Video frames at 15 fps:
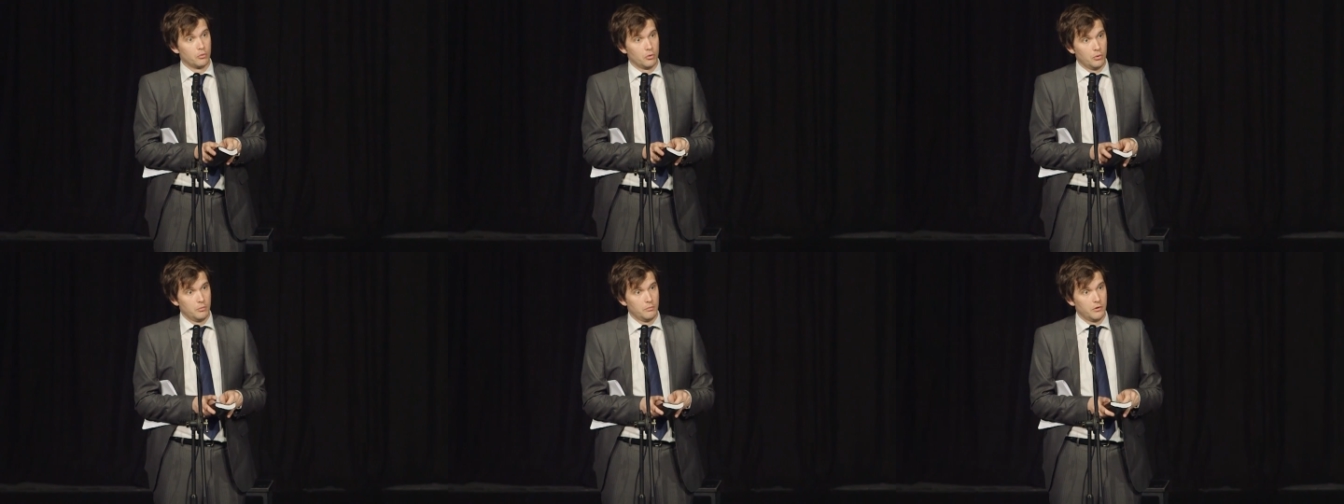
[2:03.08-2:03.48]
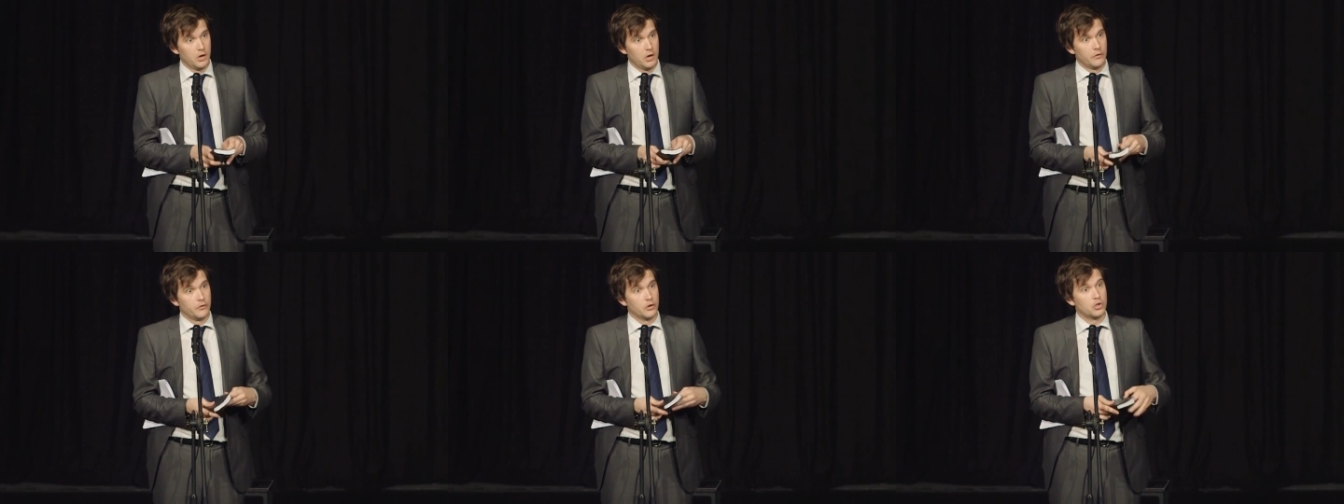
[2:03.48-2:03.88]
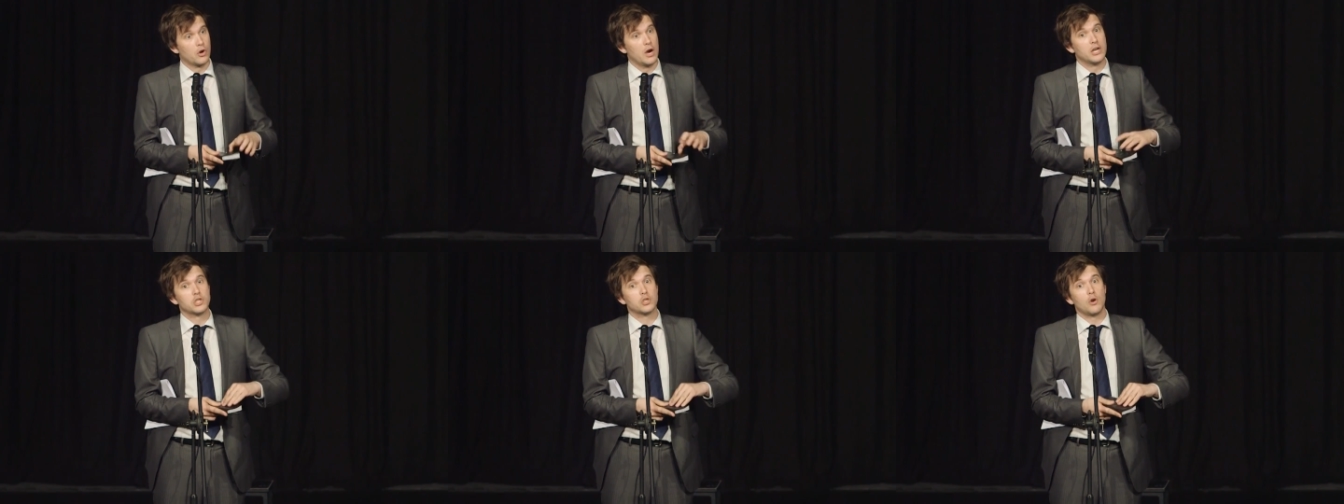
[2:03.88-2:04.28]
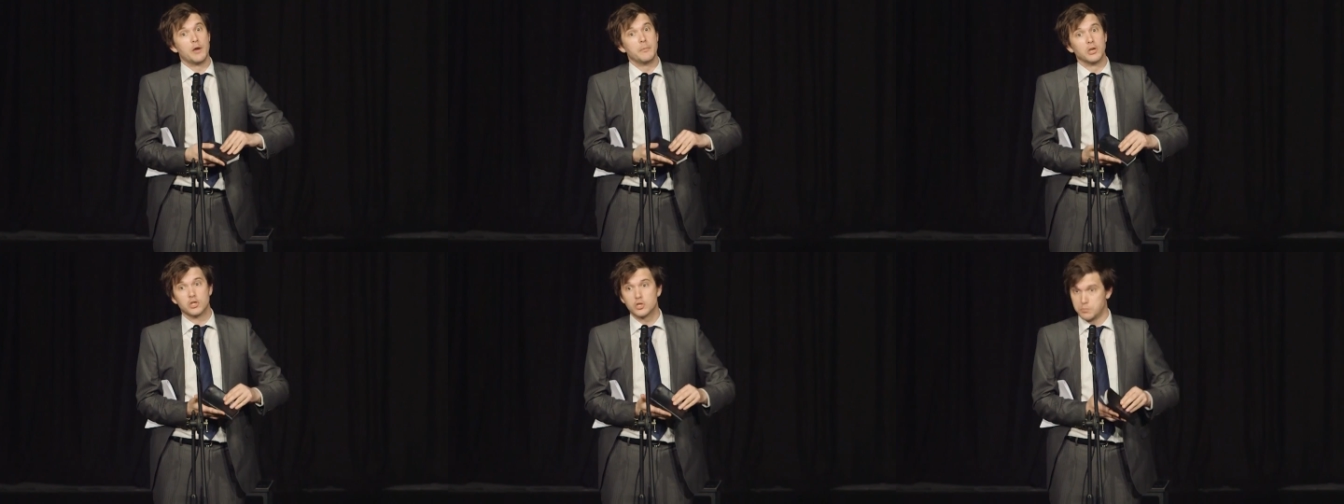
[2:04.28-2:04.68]
more room for
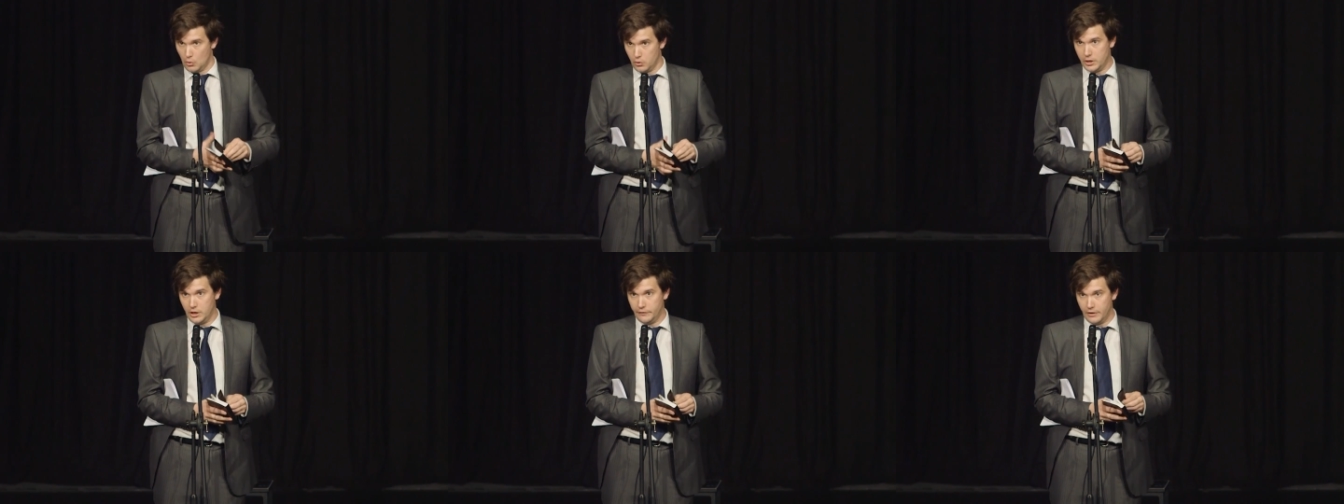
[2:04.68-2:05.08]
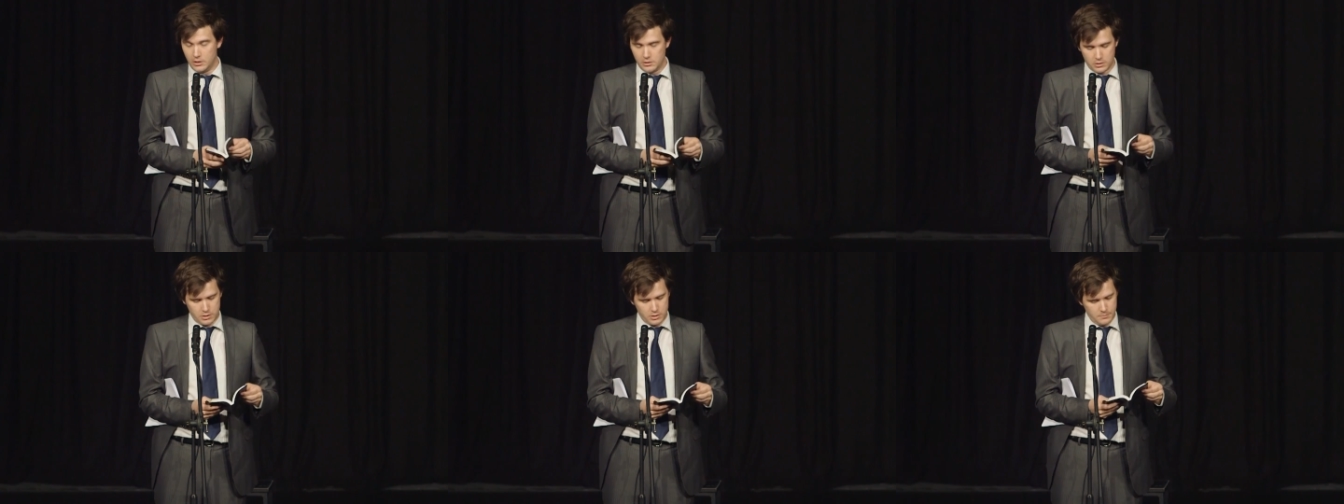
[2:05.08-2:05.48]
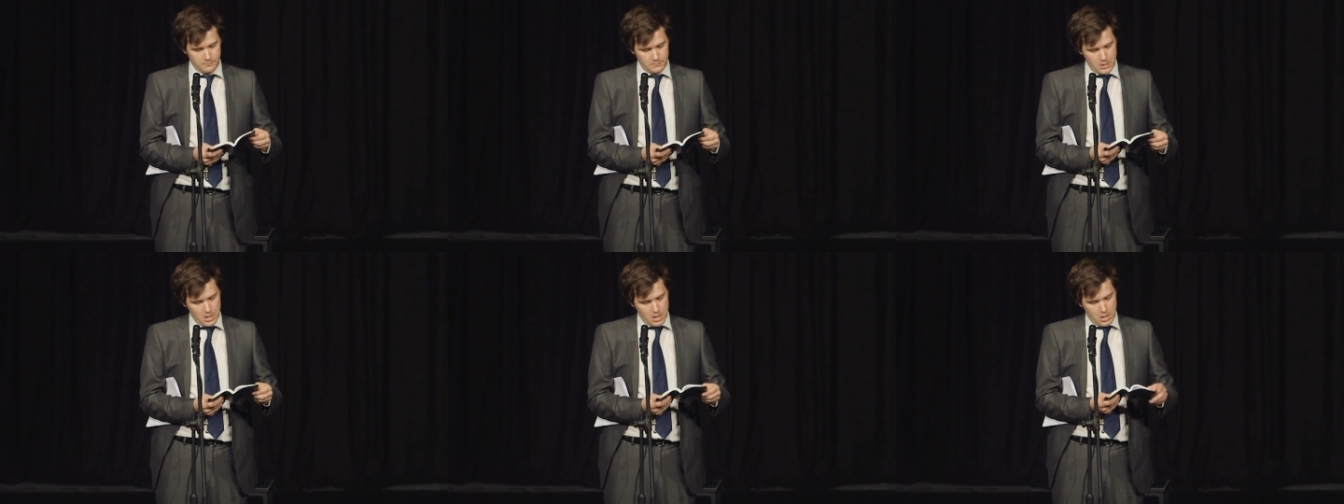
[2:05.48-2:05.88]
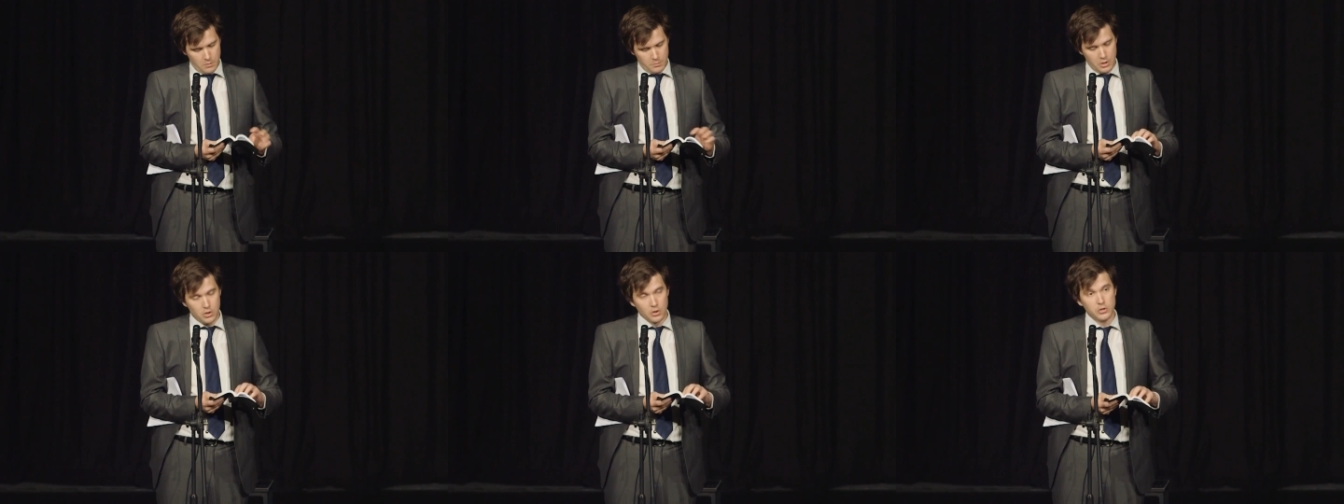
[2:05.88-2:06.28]
transcribing sporting events
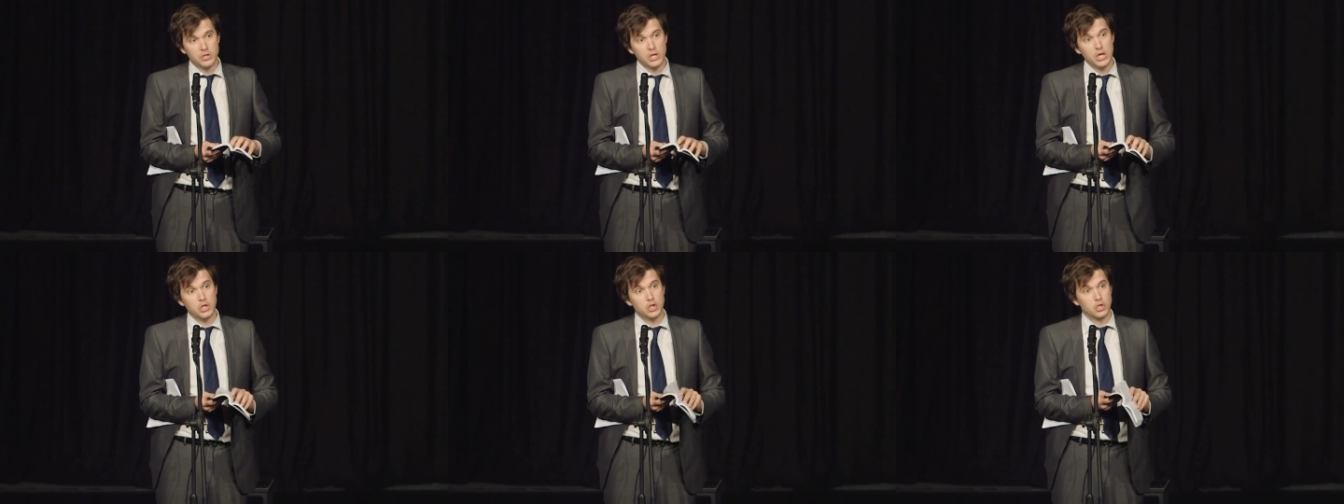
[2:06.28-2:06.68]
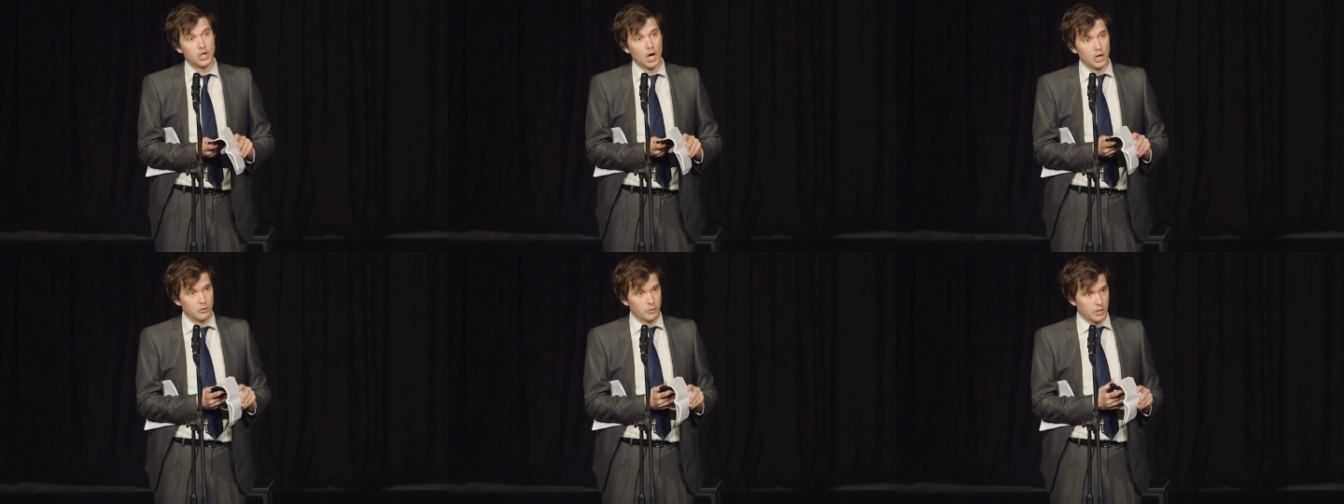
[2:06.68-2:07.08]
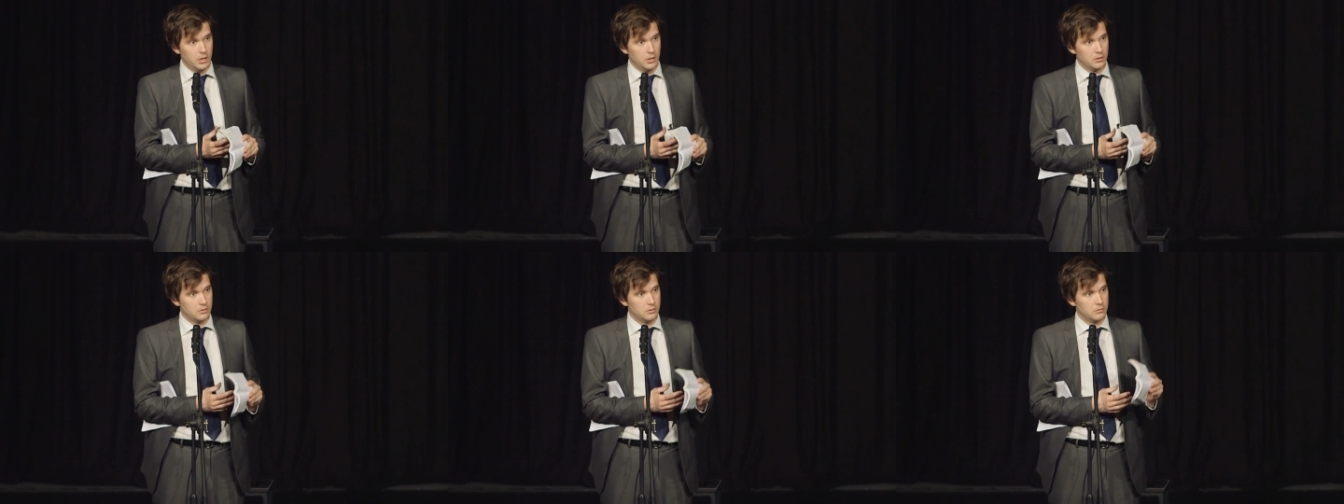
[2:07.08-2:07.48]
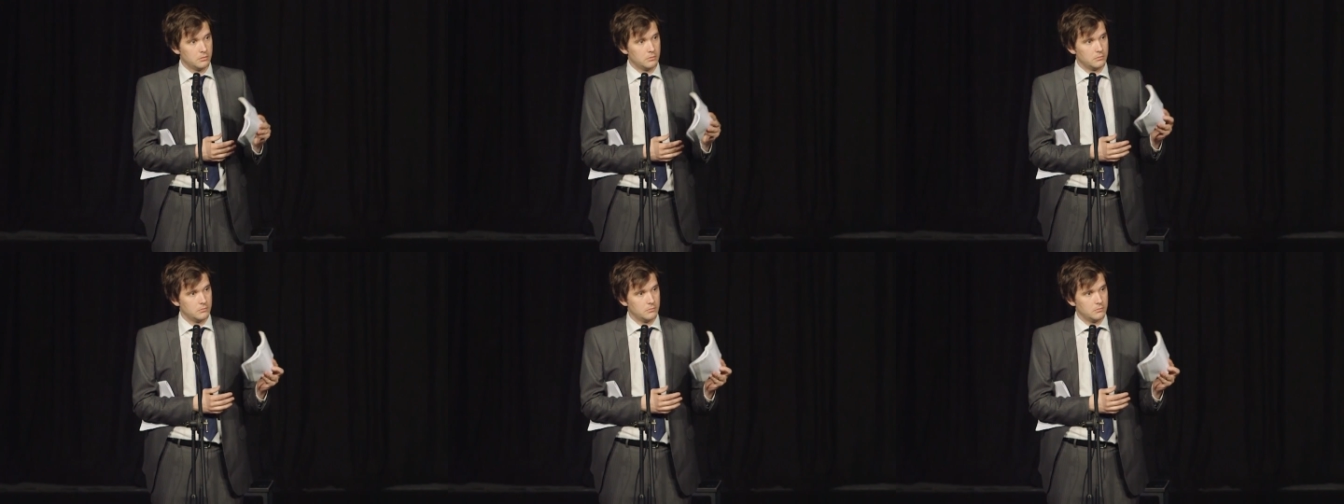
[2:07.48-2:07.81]
because each diary